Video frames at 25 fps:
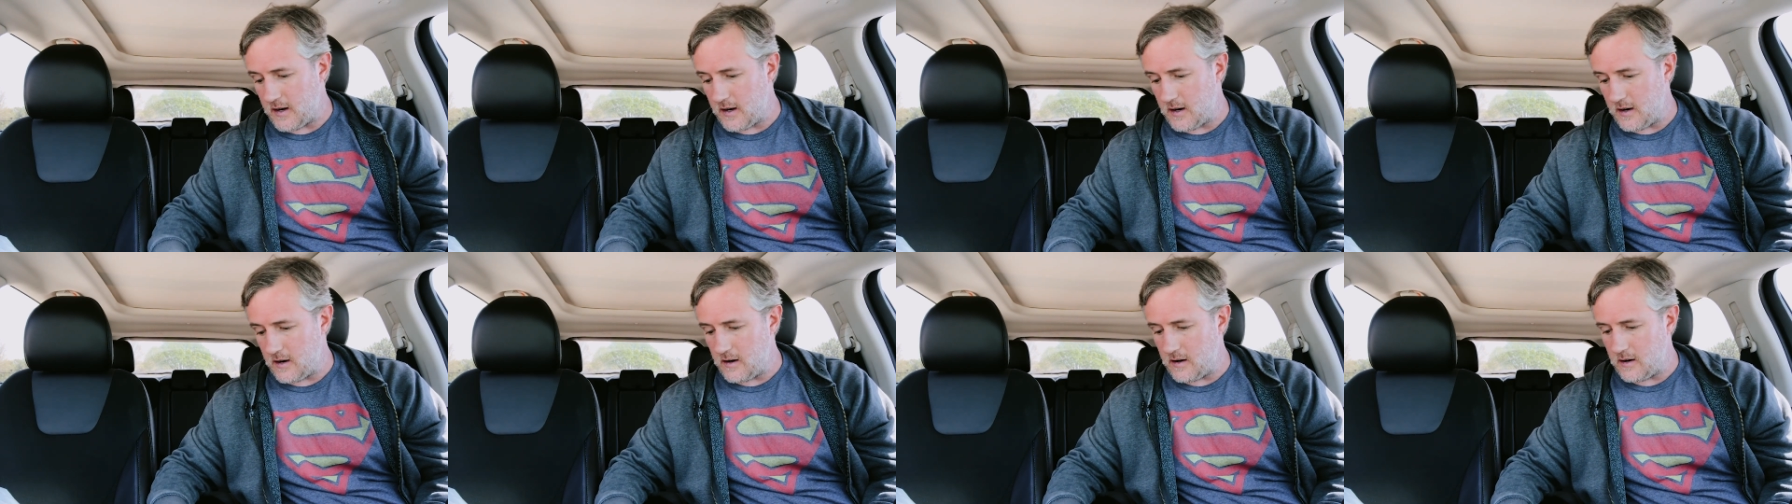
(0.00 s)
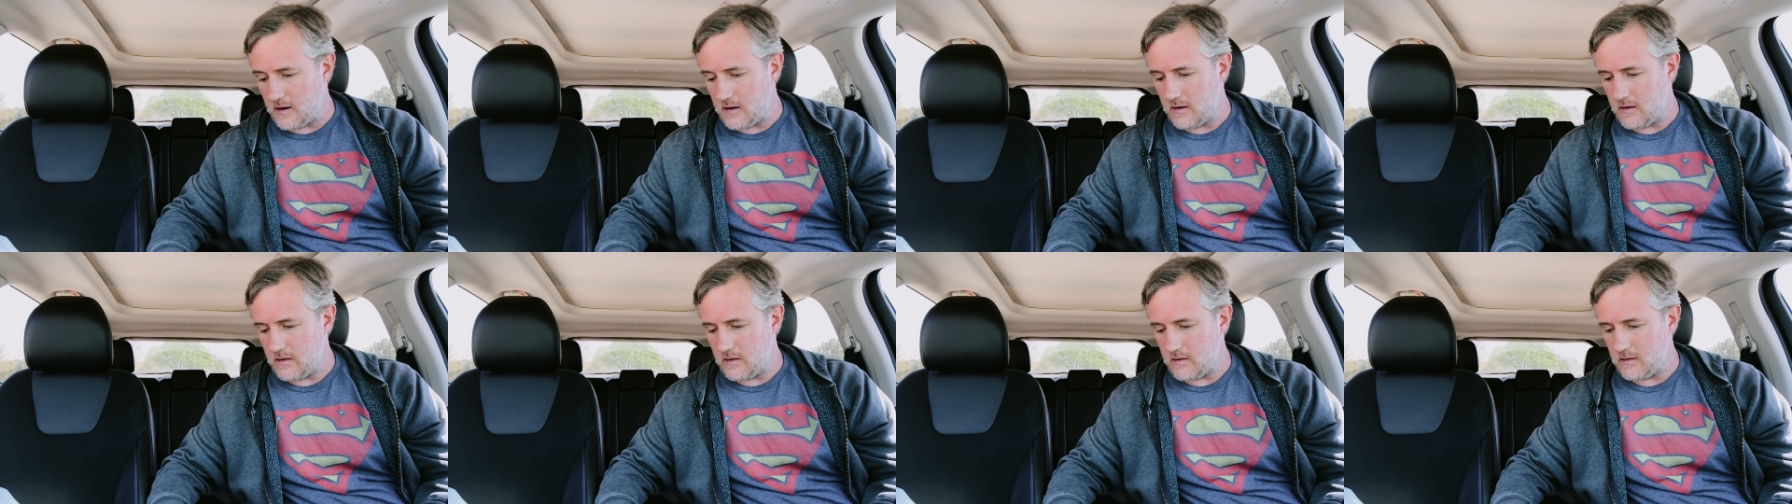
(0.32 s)

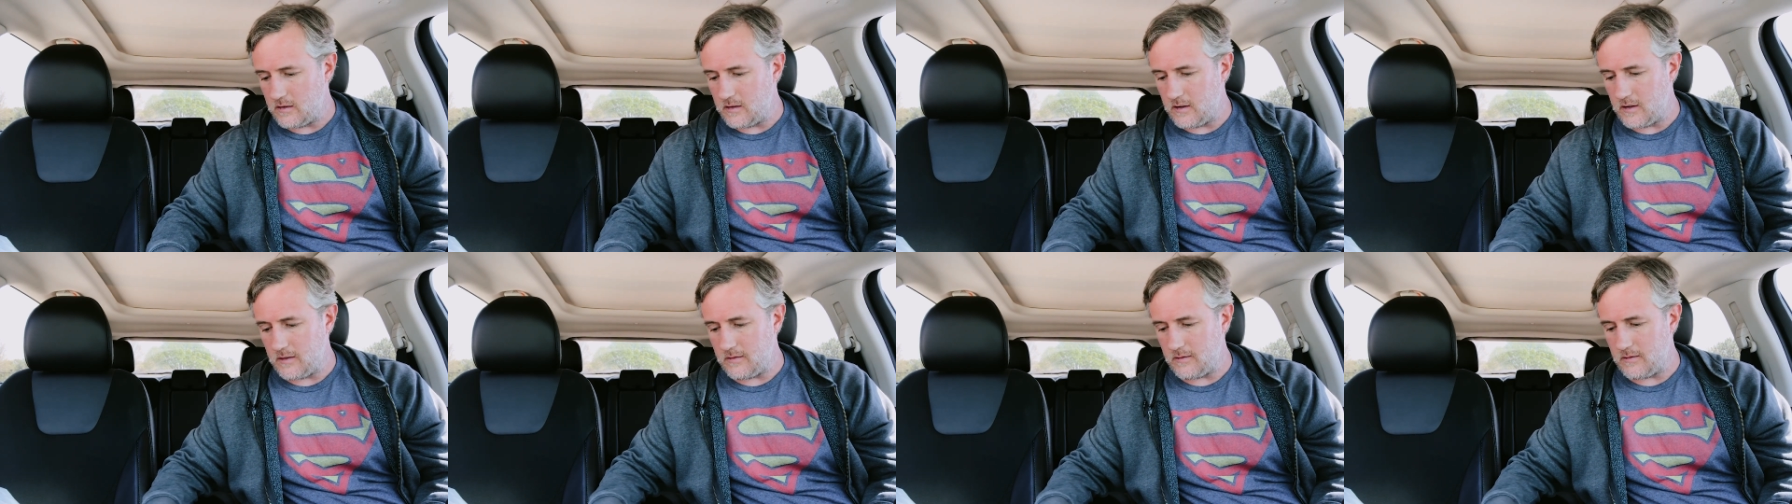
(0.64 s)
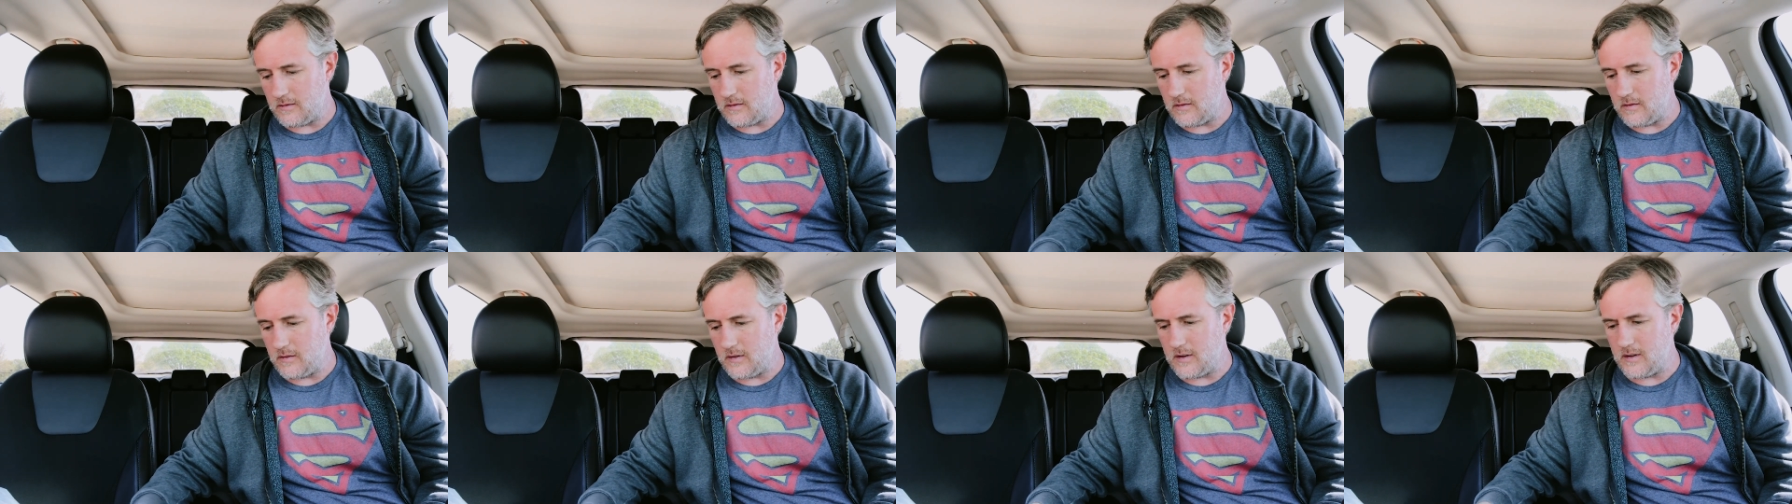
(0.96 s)
here. Oh,
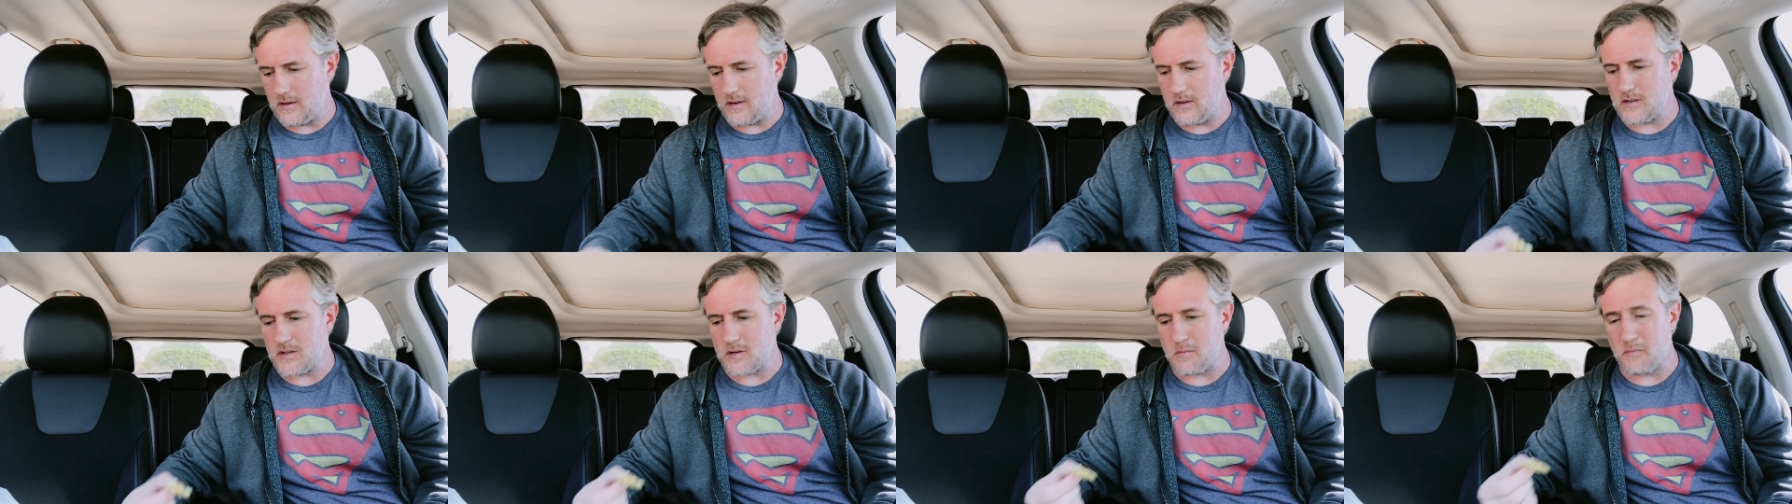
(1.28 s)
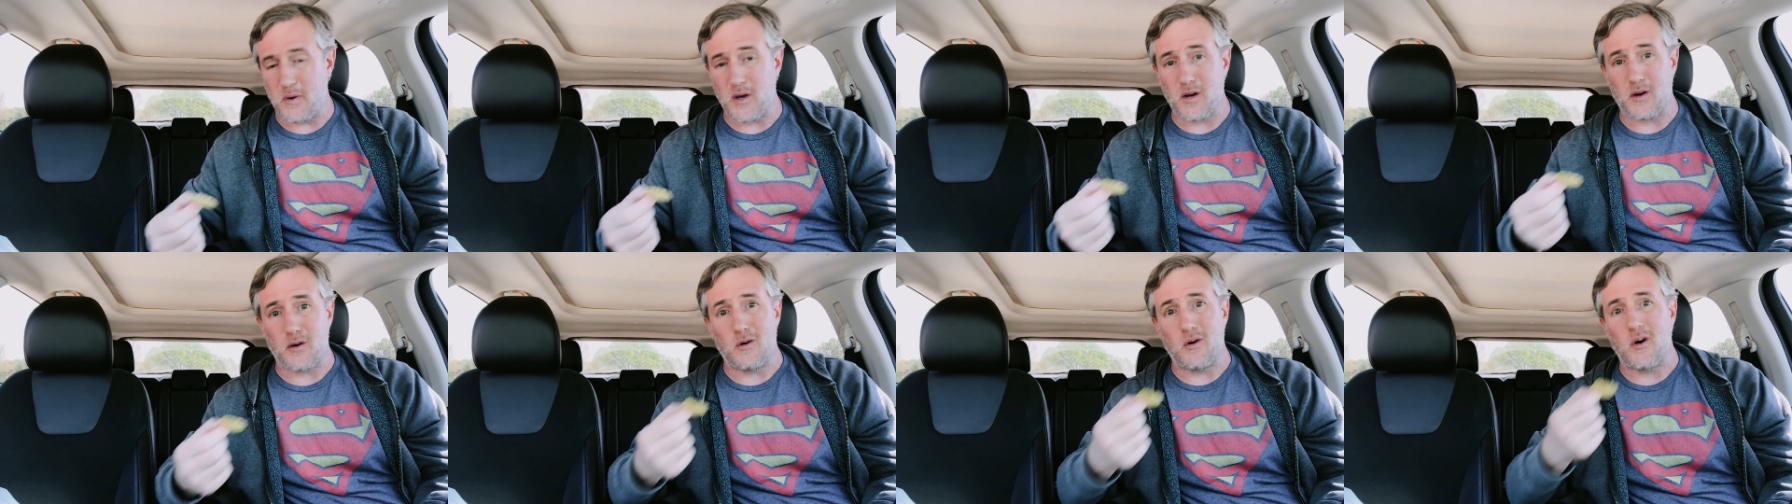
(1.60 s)
there's a
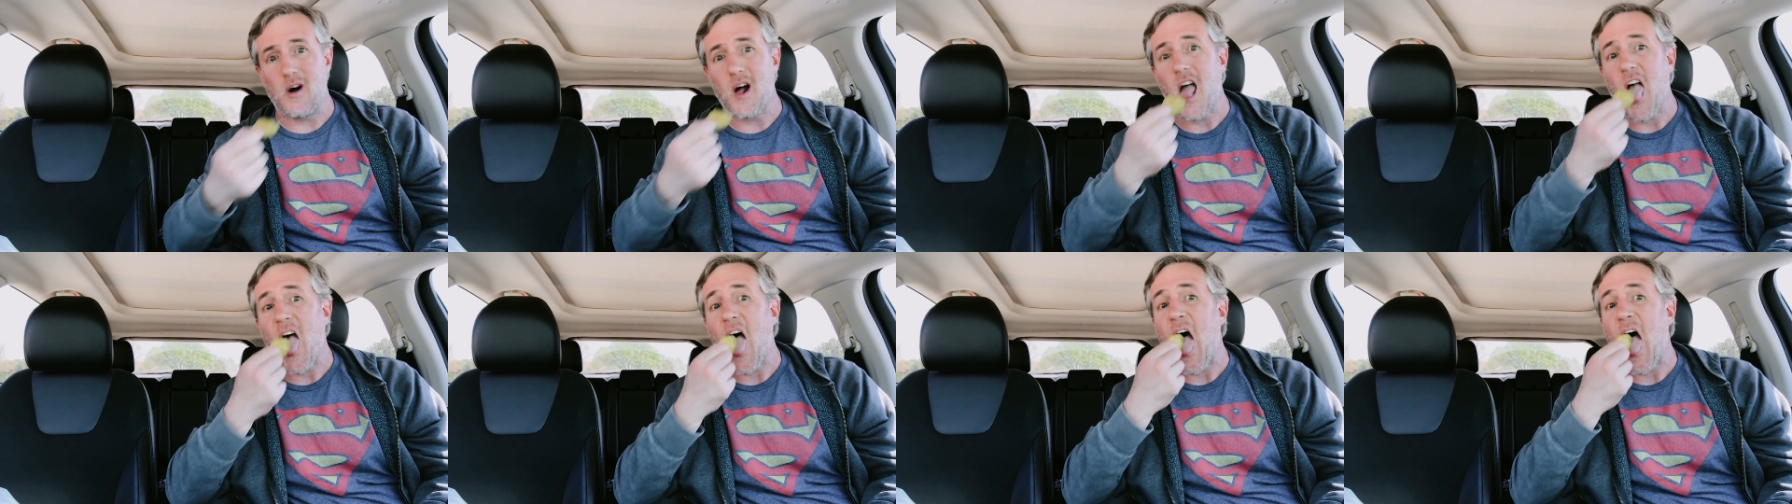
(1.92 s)
pickle.